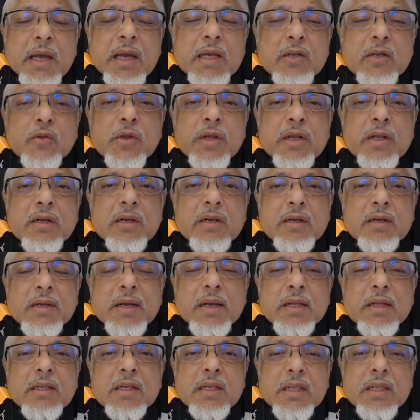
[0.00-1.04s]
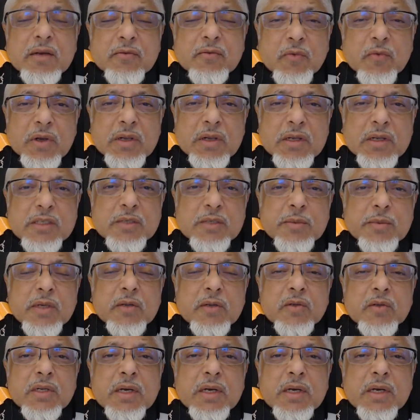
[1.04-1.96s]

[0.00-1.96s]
and to inculcate the love for Allah Subhanahu wa